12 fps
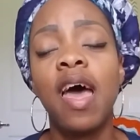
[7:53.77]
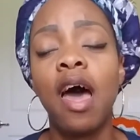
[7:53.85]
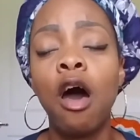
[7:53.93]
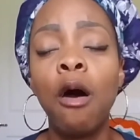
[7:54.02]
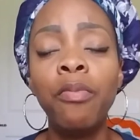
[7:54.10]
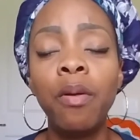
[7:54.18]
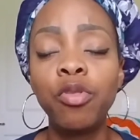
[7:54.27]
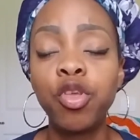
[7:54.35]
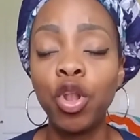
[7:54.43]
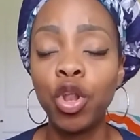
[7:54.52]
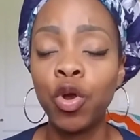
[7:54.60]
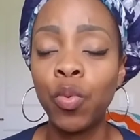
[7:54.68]
Help them
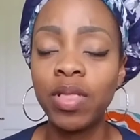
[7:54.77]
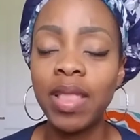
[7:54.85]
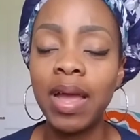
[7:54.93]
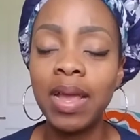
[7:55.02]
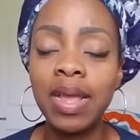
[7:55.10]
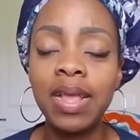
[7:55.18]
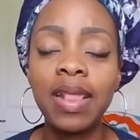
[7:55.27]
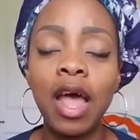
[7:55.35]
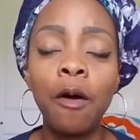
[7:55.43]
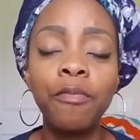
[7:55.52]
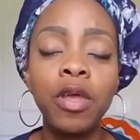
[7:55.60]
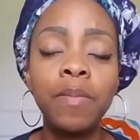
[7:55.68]
to learn what that is.
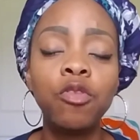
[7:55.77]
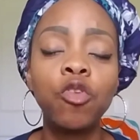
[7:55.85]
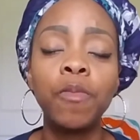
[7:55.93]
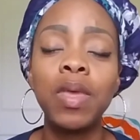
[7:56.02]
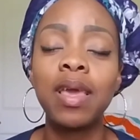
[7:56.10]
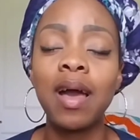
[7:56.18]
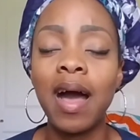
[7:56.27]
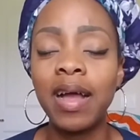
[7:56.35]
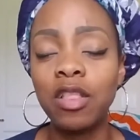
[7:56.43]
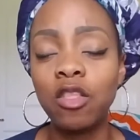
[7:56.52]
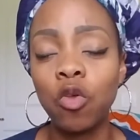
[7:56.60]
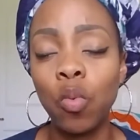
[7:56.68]
Help them to be
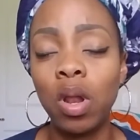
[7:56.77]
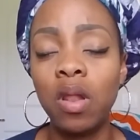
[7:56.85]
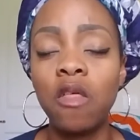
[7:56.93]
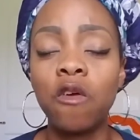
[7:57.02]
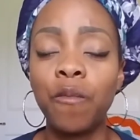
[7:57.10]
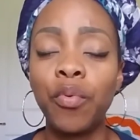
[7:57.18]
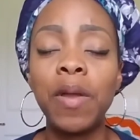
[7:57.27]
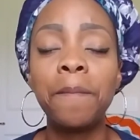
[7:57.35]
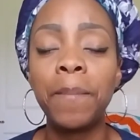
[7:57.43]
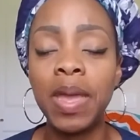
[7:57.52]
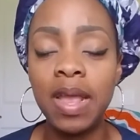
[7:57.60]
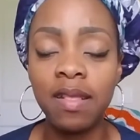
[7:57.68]
kind to one another. Bring
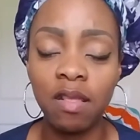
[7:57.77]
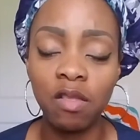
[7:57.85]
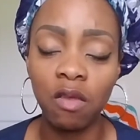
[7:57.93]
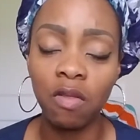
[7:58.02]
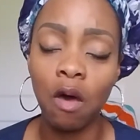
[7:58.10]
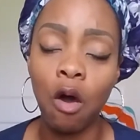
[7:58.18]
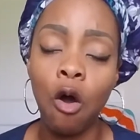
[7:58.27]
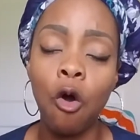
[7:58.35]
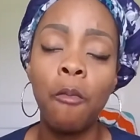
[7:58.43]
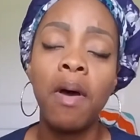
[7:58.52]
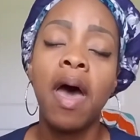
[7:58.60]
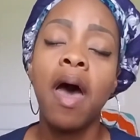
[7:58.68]
peace into the home.